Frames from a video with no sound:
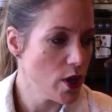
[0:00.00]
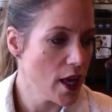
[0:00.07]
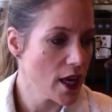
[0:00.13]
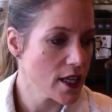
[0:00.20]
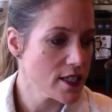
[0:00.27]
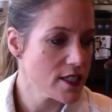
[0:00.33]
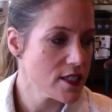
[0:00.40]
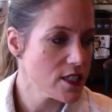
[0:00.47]

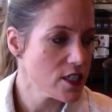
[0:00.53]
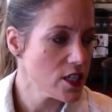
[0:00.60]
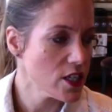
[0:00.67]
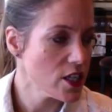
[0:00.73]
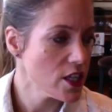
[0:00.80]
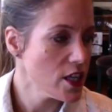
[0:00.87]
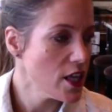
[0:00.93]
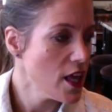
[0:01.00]
next?
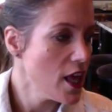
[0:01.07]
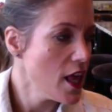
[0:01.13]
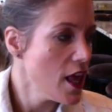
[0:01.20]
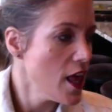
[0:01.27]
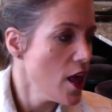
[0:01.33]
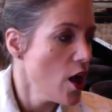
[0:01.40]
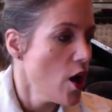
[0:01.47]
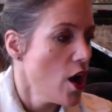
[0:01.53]

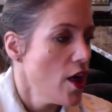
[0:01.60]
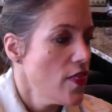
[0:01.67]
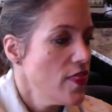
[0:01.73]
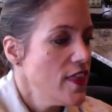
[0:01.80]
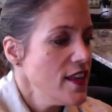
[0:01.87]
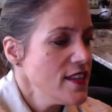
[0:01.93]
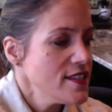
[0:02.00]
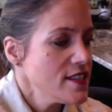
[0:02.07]

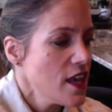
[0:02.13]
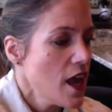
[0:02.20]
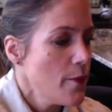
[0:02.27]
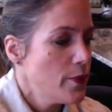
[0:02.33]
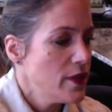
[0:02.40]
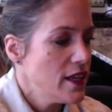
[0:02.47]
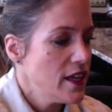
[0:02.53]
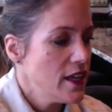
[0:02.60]
This, I
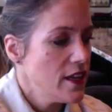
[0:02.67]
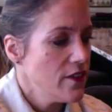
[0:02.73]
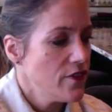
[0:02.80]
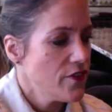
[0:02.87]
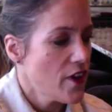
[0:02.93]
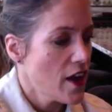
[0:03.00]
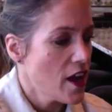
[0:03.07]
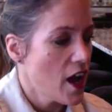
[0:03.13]

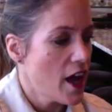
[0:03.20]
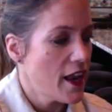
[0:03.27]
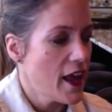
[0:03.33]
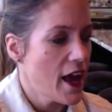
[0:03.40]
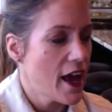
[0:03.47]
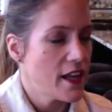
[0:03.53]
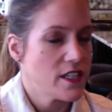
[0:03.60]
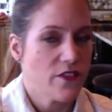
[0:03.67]
believe, I got
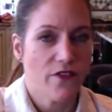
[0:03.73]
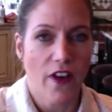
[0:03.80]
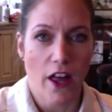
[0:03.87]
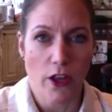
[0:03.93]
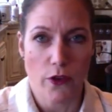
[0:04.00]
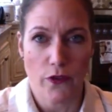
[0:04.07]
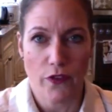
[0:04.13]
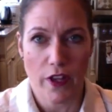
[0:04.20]
at
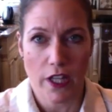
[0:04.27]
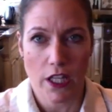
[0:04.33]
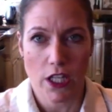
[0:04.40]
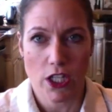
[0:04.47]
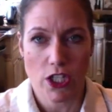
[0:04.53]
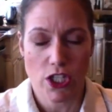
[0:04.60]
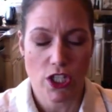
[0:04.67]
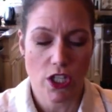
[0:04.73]
Value
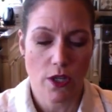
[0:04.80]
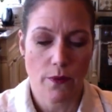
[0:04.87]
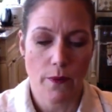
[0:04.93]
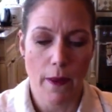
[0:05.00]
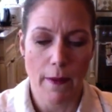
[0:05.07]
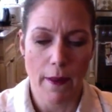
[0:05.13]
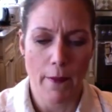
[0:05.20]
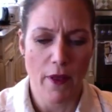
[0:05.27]
Village
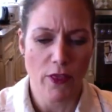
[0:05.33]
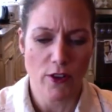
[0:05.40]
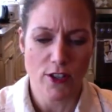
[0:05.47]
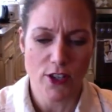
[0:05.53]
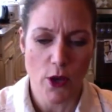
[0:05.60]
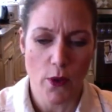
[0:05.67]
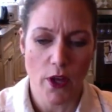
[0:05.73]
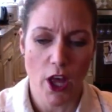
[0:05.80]
maybe a month or
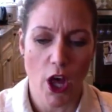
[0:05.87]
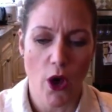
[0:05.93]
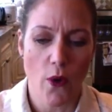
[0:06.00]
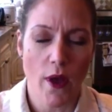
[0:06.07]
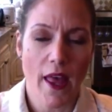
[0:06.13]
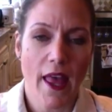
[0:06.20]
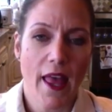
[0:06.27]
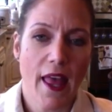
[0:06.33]
so
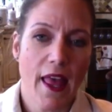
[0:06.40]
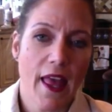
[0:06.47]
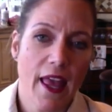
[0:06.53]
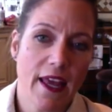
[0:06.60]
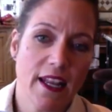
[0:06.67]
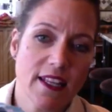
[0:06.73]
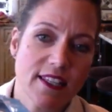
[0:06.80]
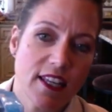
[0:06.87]
ago,
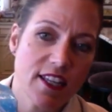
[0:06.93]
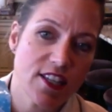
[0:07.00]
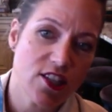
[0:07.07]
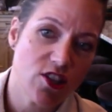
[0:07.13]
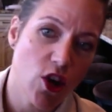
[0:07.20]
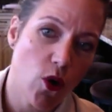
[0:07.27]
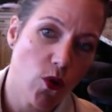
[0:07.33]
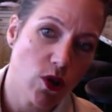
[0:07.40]
and it's a
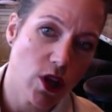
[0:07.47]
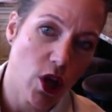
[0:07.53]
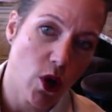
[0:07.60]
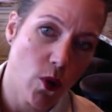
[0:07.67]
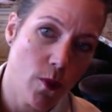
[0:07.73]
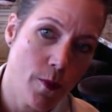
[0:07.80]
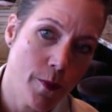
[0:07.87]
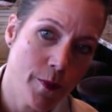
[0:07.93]
snow
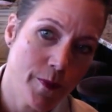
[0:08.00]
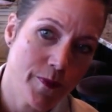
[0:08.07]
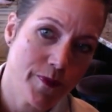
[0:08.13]
globe.